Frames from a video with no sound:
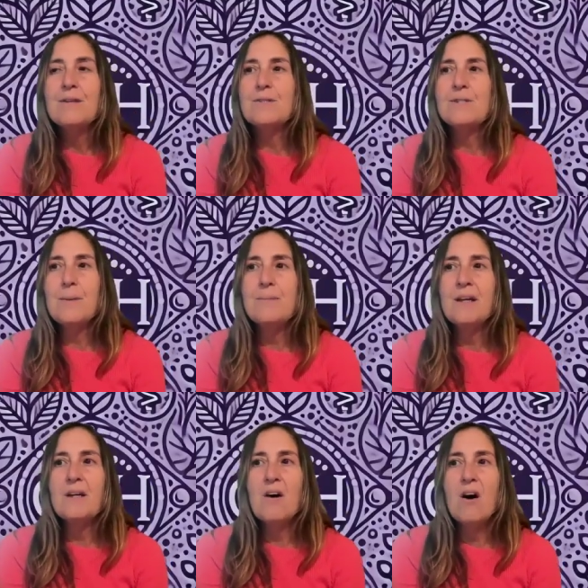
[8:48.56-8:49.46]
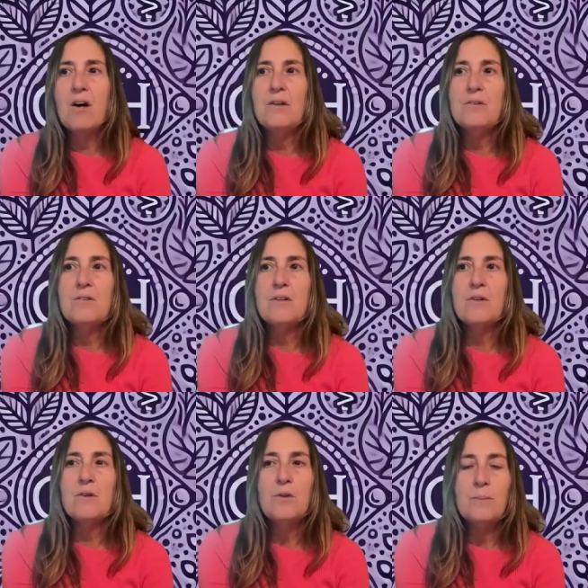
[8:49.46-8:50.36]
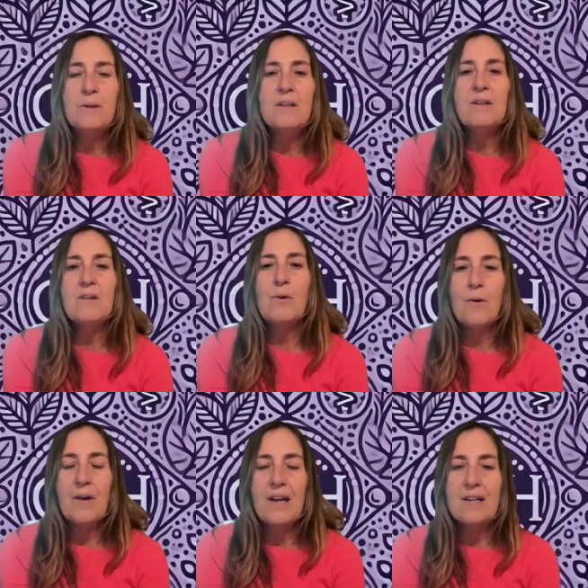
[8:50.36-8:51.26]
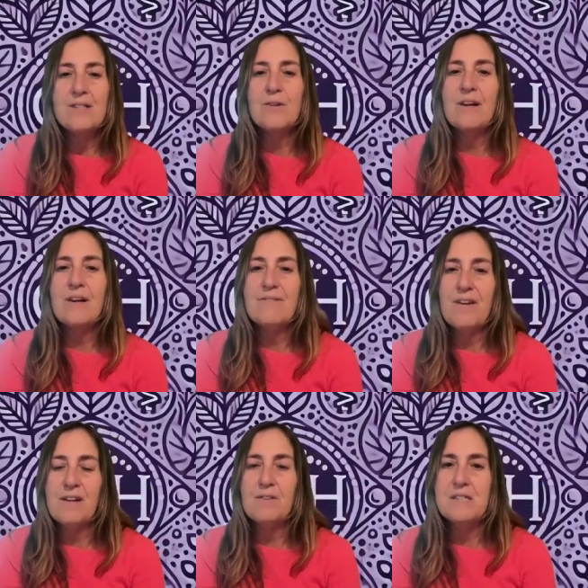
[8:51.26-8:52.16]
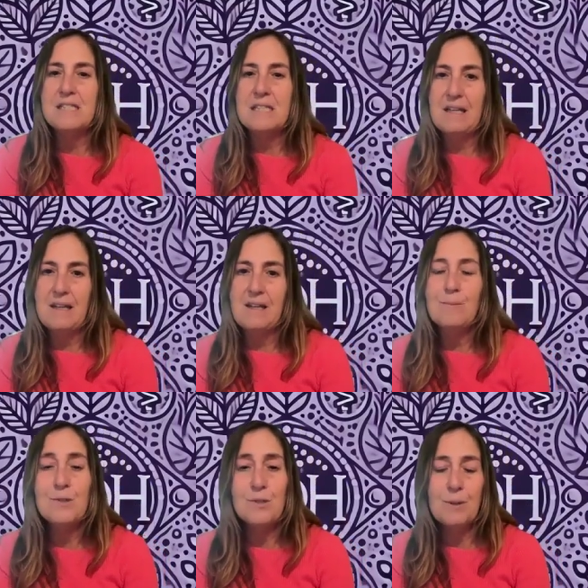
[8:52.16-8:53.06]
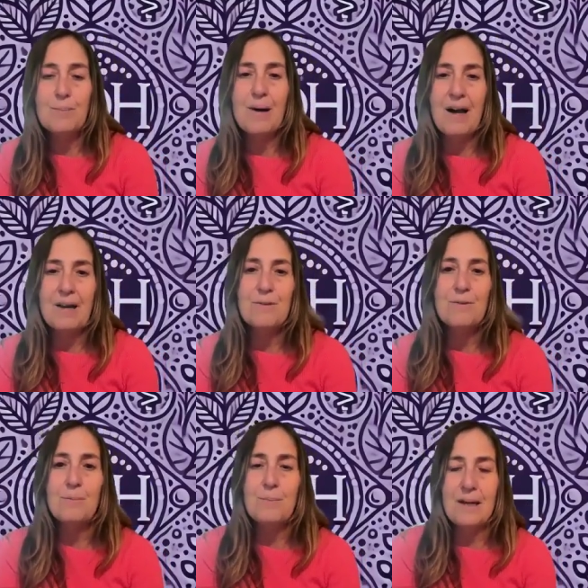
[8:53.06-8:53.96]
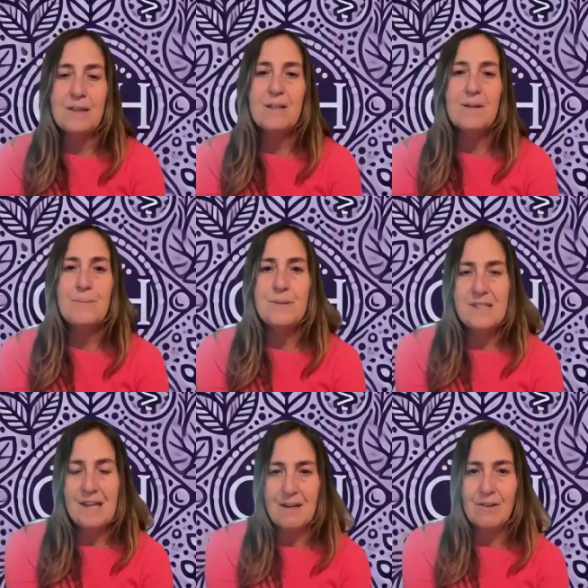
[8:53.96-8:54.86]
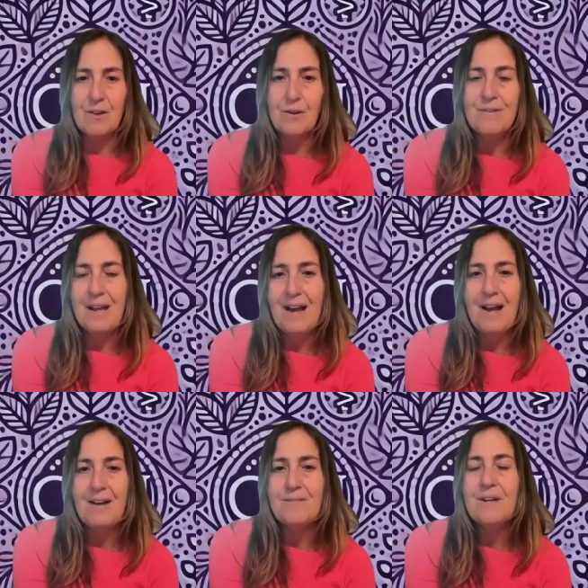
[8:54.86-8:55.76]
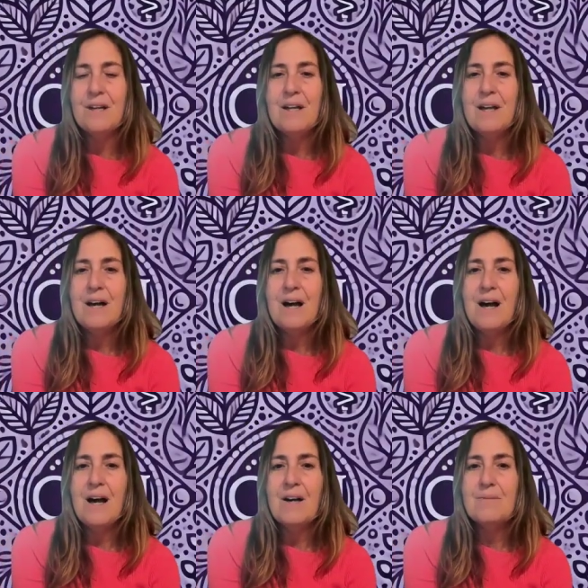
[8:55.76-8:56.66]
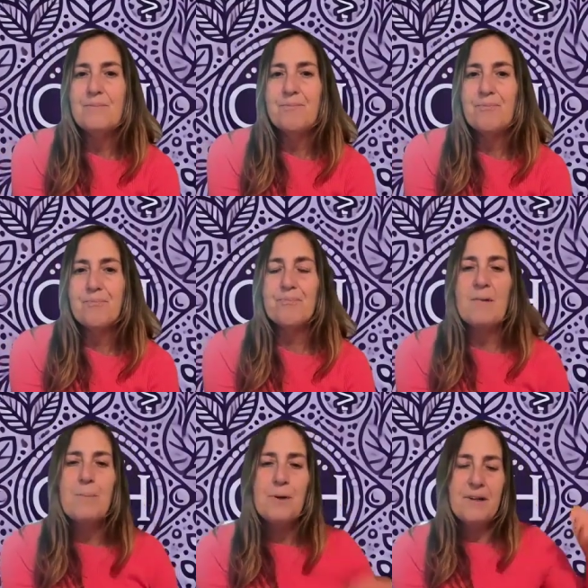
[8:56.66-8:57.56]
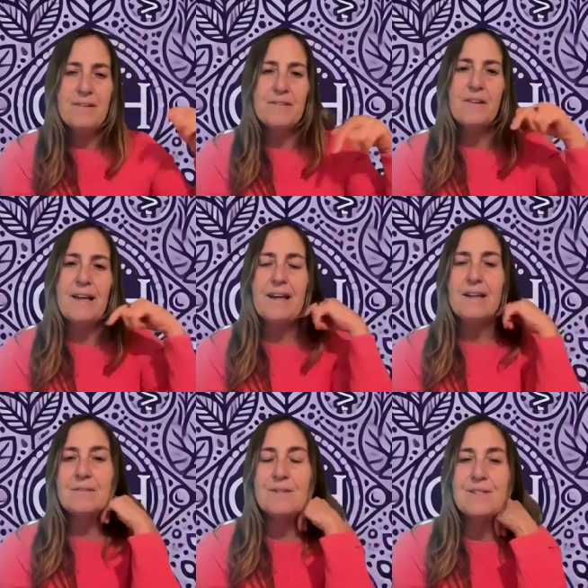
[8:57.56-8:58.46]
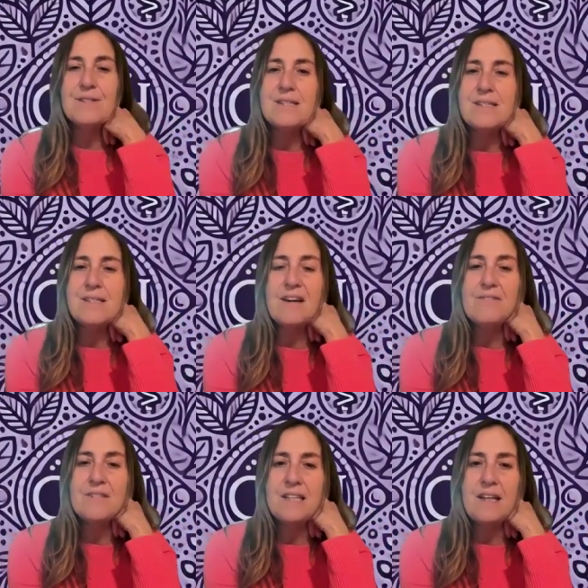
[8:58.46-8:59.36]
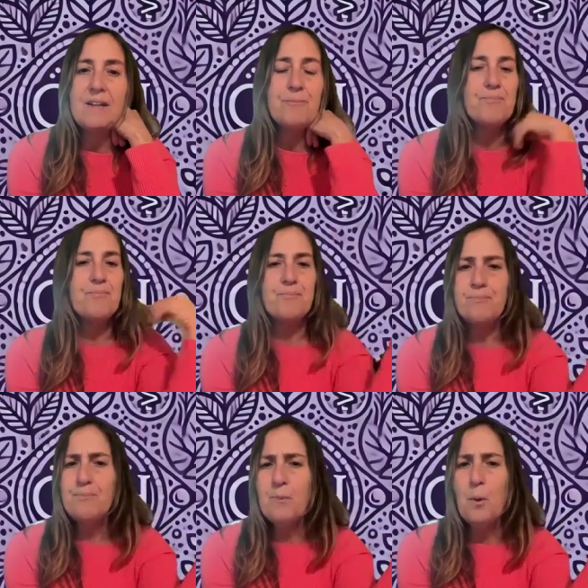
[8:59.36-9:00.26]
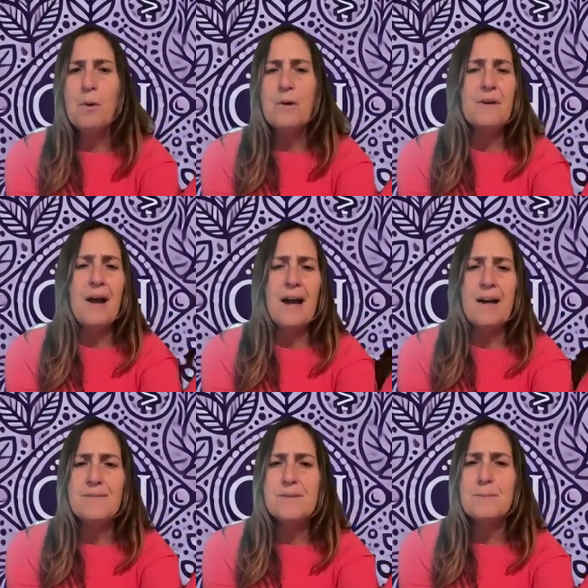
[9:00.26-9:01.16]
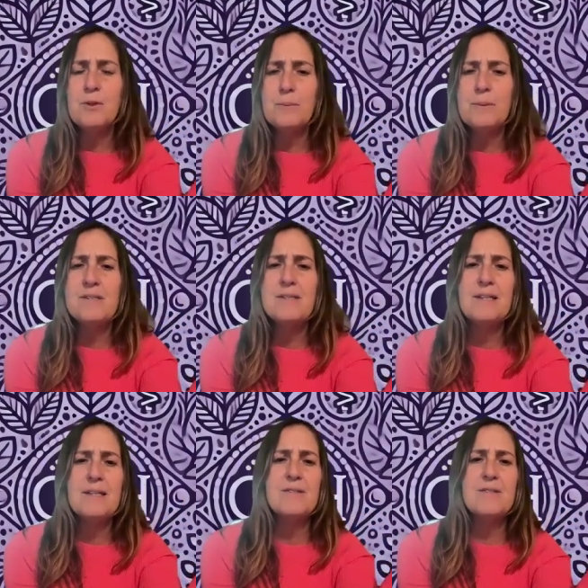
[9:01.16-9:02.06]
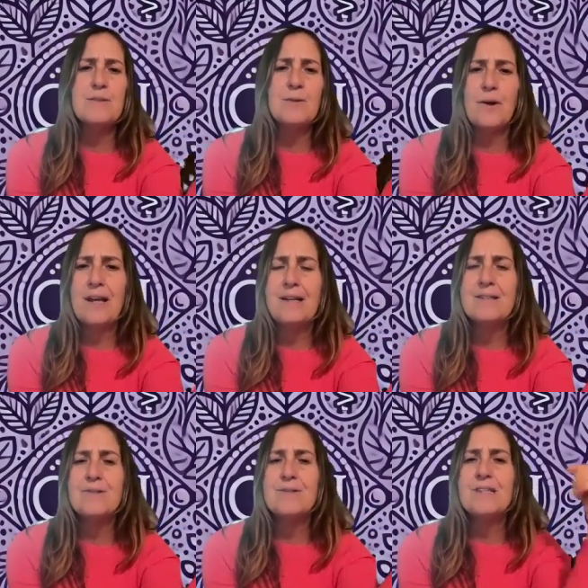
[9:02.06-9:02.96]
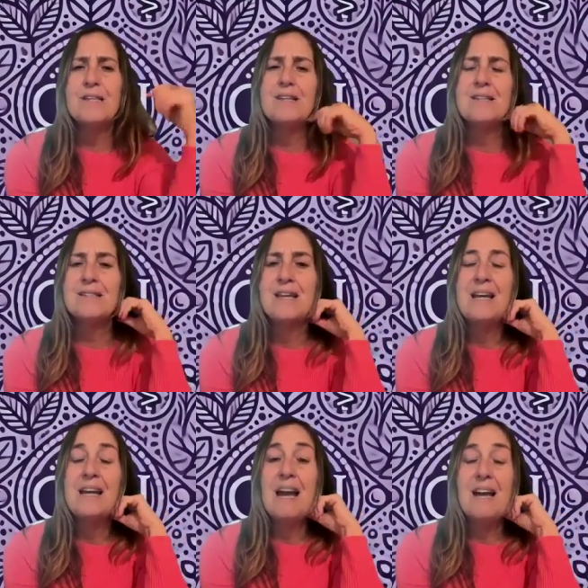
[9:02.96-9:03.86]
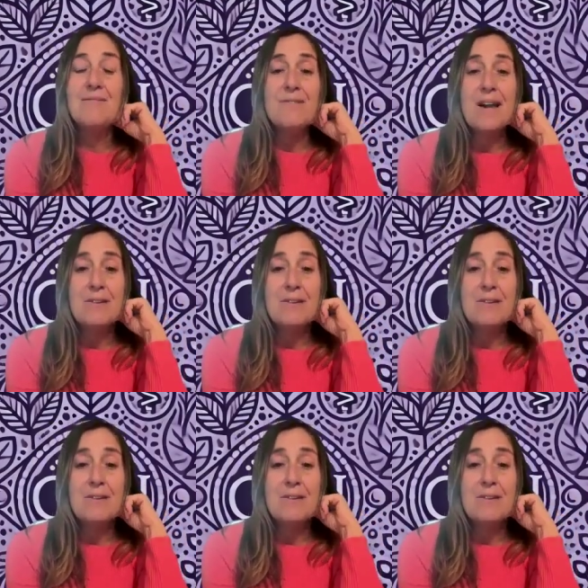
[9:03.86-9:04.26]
There's something called cumin, coriander, and fennel tea, which you can buy through Banyan Botanical. They have, I'll put it in the link, the CCFT. Or if you have some cumin seeds, coriander seeds, and